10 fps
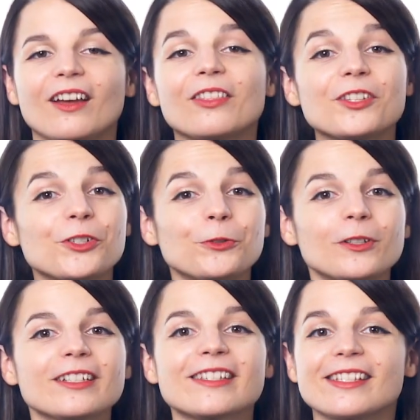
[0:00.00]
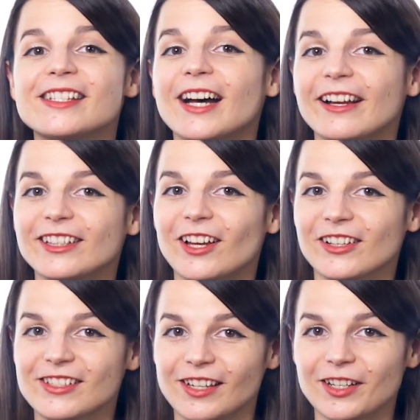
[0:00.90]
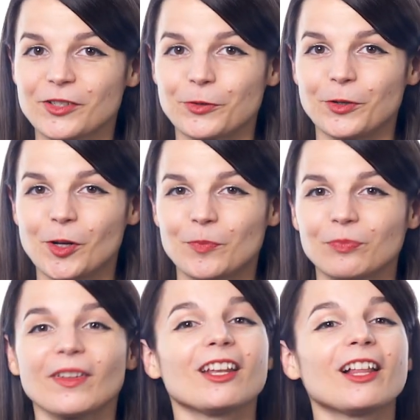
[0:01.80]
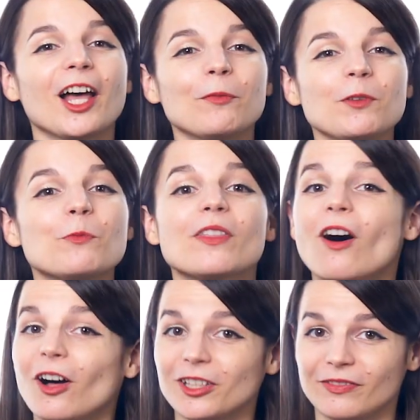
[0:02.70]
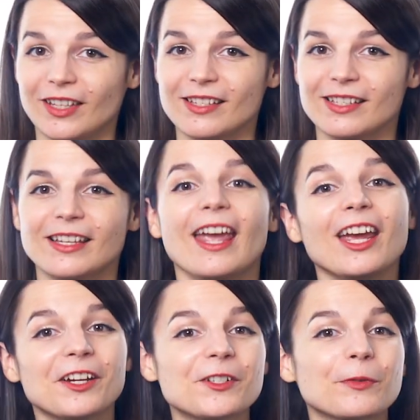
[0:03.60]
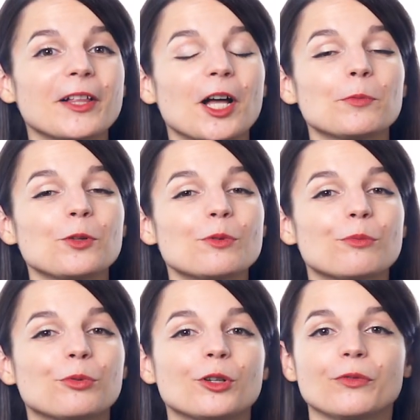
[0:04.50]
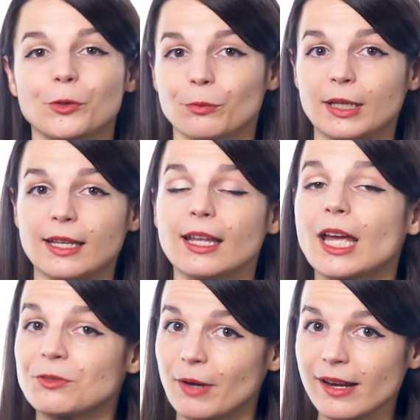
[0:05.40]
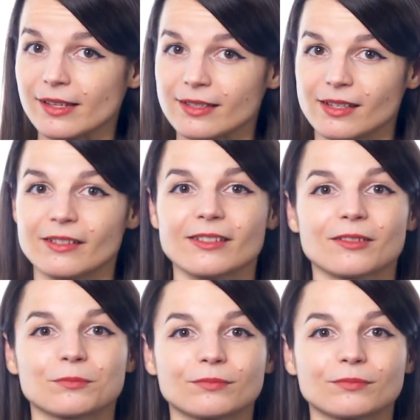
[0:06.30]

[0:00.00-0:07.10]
The tool is the Dialog study tool. It'll help you with all of this and will help you improve your reading and writing skills.